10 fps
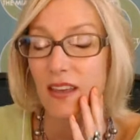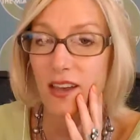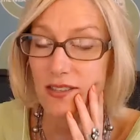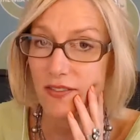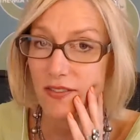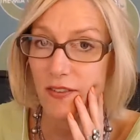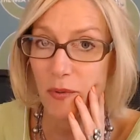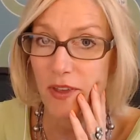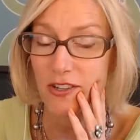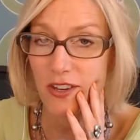Tons of
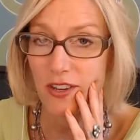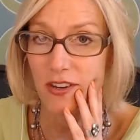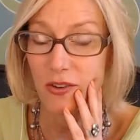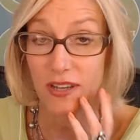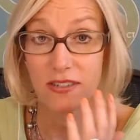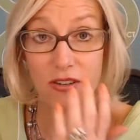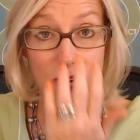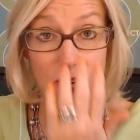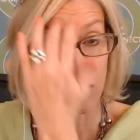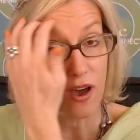information. You guys
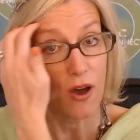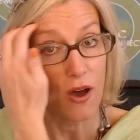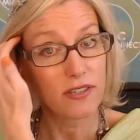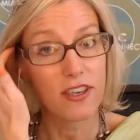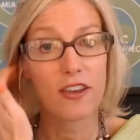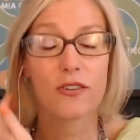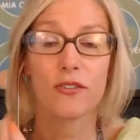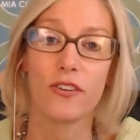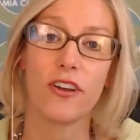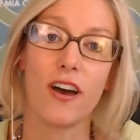know you always get your
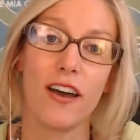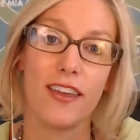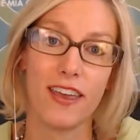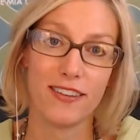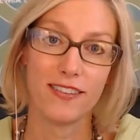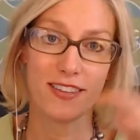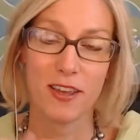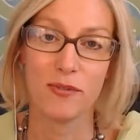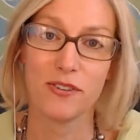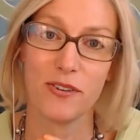learn on, and
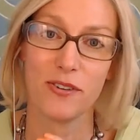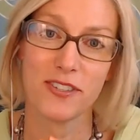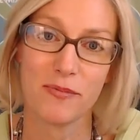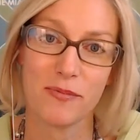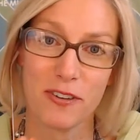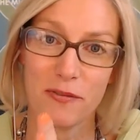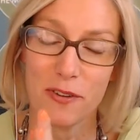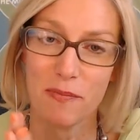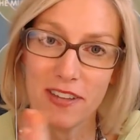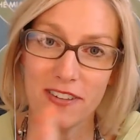today was no exception
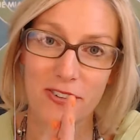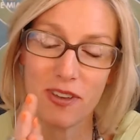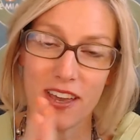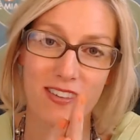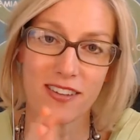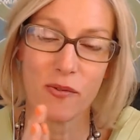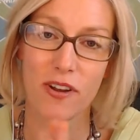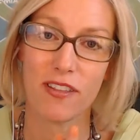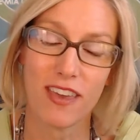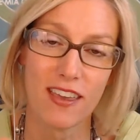with my 2 guests. I
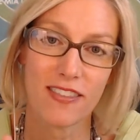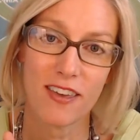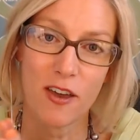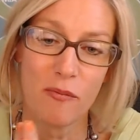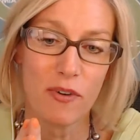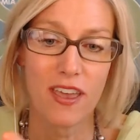want to thank them.